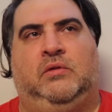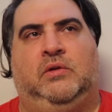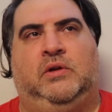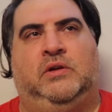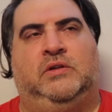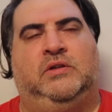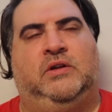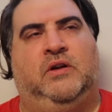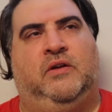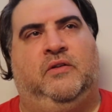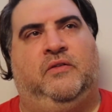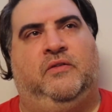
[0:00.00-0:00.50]

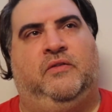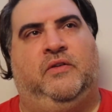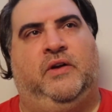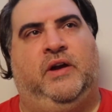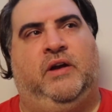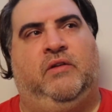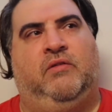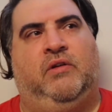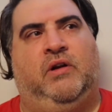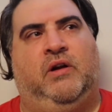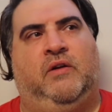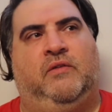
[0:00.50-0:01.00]
Is there a
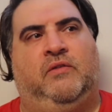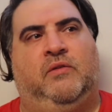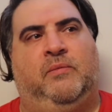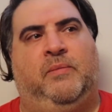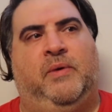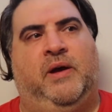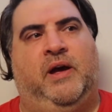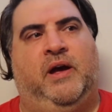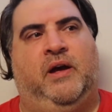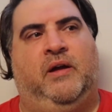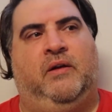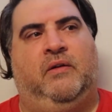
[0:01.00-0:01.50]
fight right off the
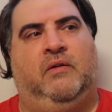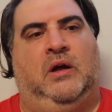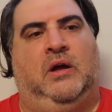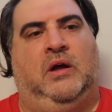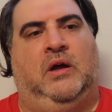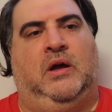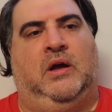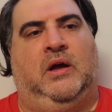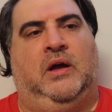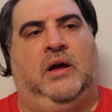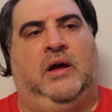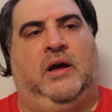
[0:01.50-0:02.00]
bat?
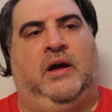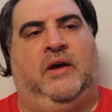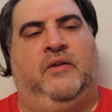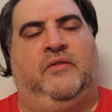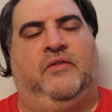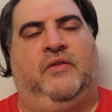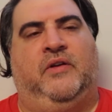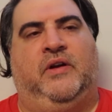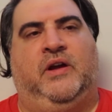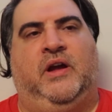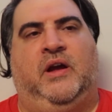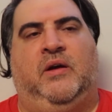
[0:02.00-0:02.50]
I
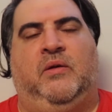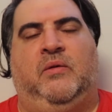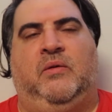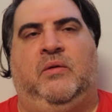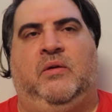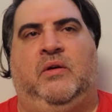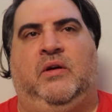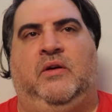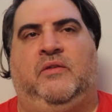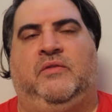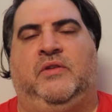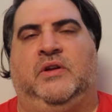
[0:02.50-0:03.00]
forget
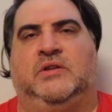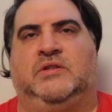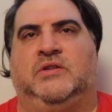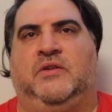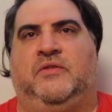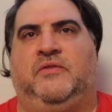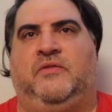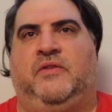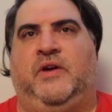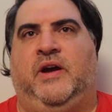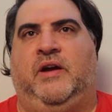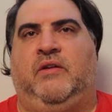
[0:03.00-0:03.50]
if there's
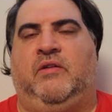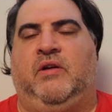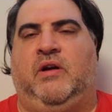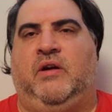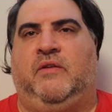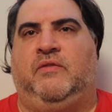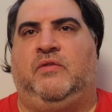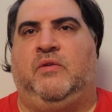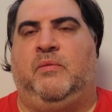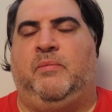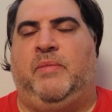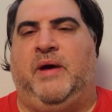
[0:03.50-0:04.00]
a fight right
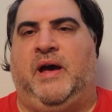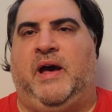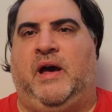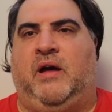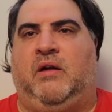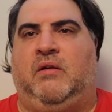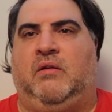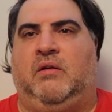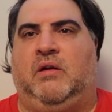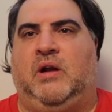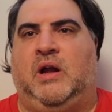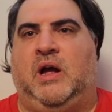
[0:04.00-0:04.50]
off the
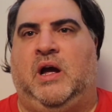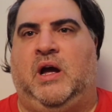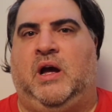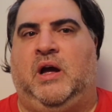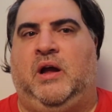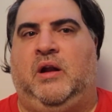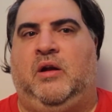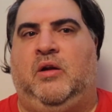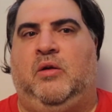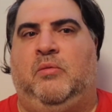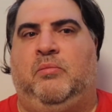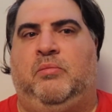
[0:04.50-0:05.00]
bat or
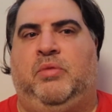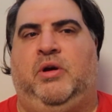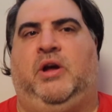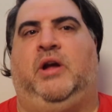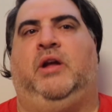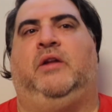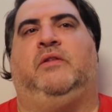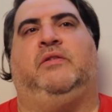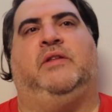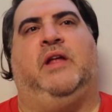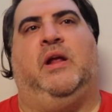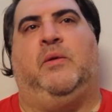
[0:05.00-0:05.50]
not,
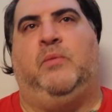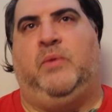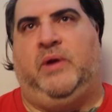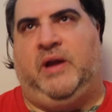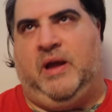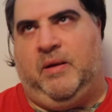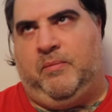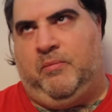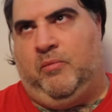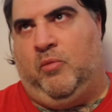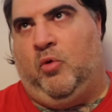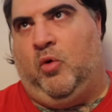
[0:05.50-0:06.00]
but then we
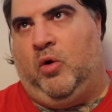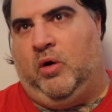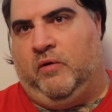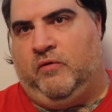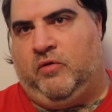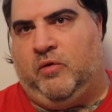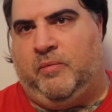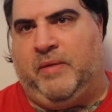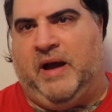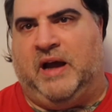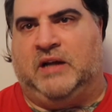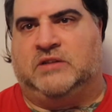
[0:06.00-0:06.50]
get more
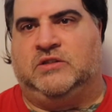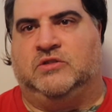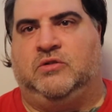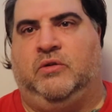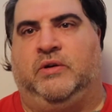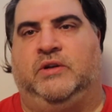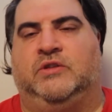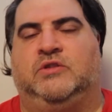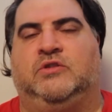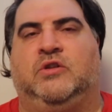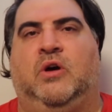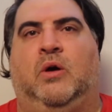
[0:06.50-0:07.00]
of her
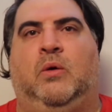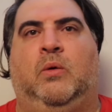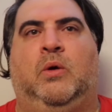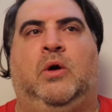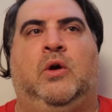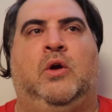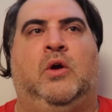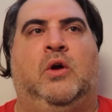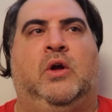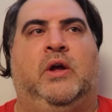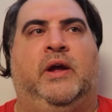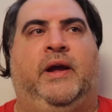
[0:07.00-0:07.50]
backstory.
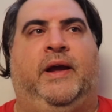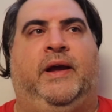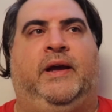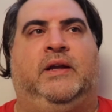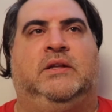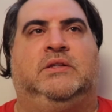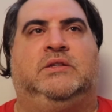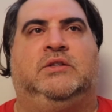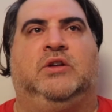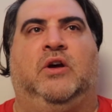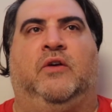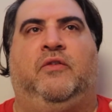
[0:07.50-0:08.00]
So
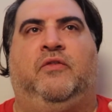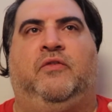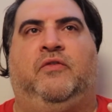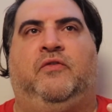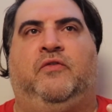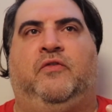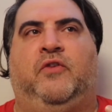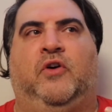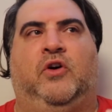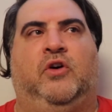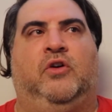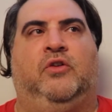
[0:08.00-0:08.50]
it's a
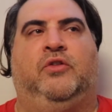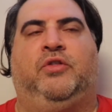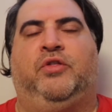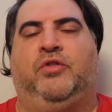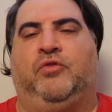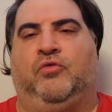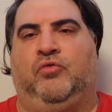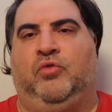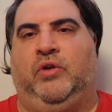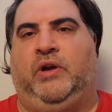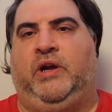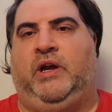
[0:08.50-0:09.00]
full
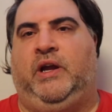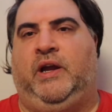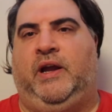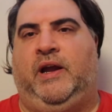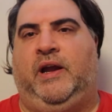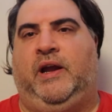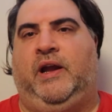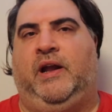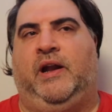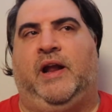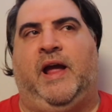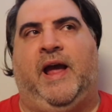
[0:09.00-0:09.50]

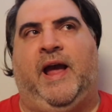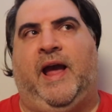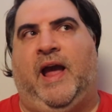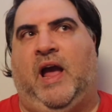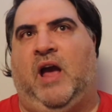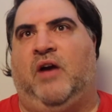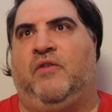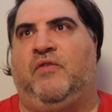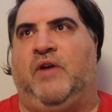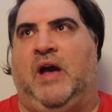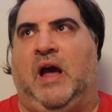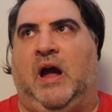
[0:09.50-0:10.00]

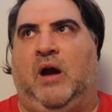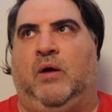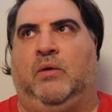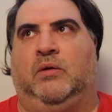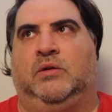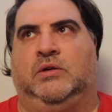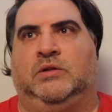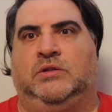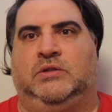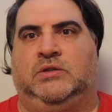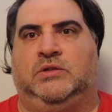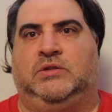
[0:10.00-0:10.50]
3.5
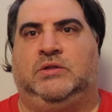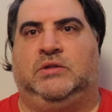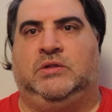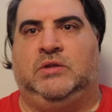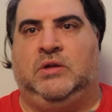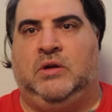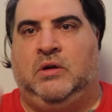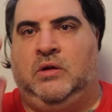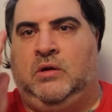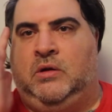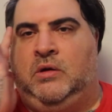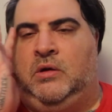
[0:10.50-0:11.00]

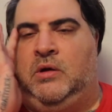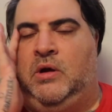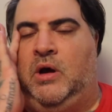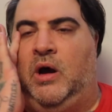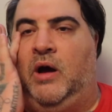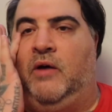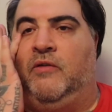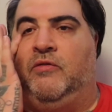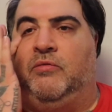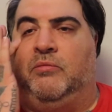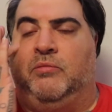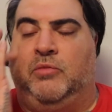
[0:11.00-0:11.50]
hours
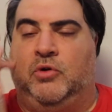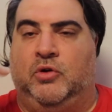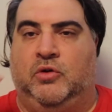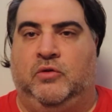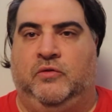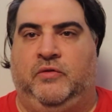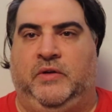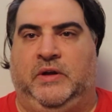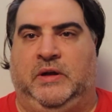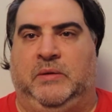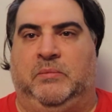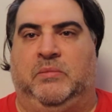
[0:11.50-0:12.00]
of
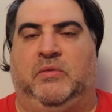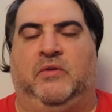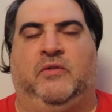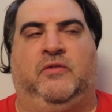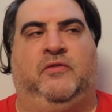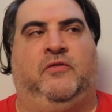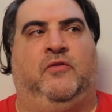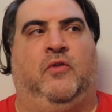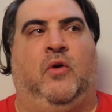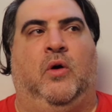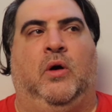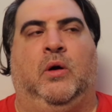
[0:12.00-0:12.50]
movie
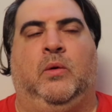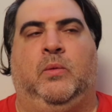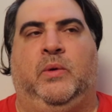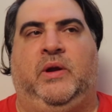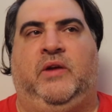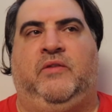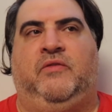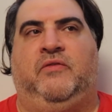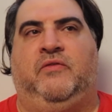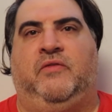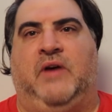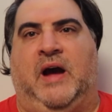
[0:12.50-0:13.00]
before
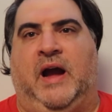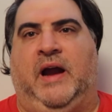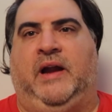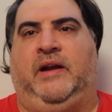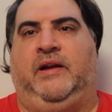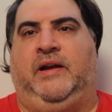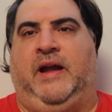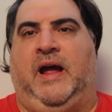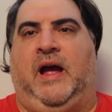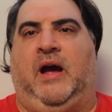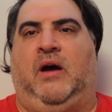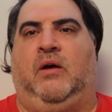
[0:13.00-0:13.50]
we
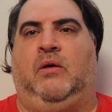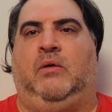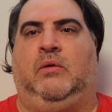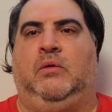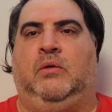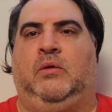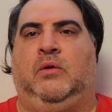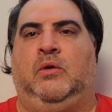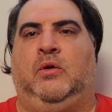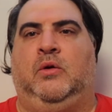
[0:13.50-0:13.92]
find out